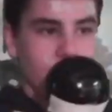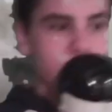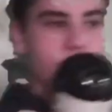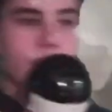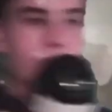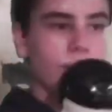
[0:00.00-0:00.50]

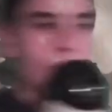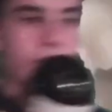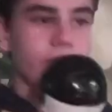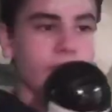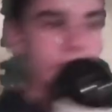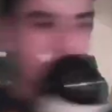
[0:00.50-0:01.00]
3
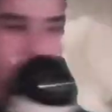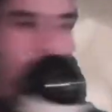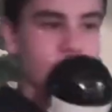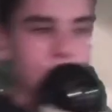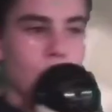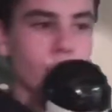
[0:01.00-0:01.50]
tremendous
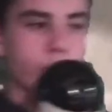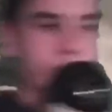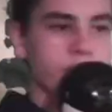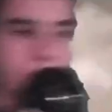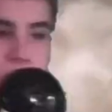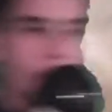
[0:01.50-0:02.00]

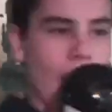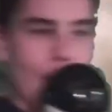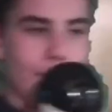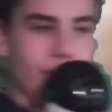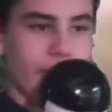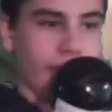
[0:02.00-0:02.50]
explosions are
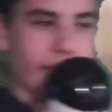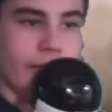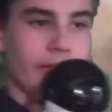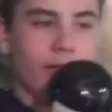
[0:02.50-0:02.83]
happening.